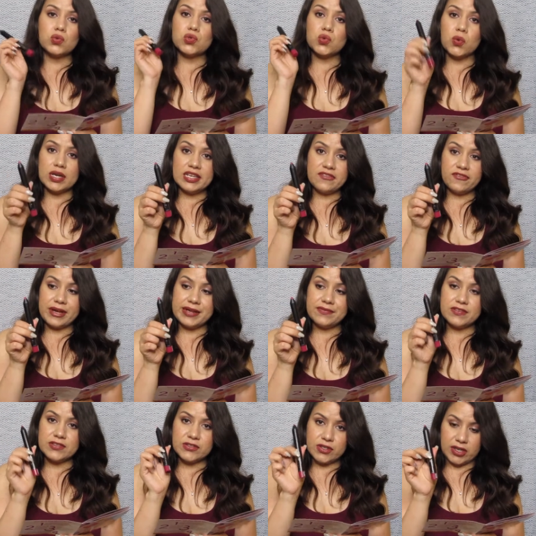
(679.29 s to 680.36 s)

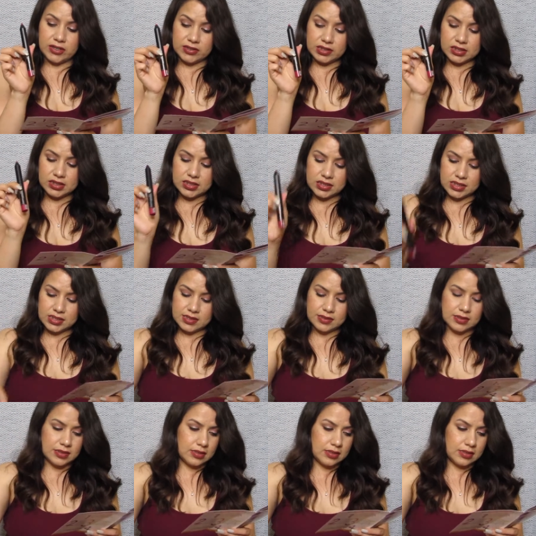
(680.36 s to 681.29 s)
$25.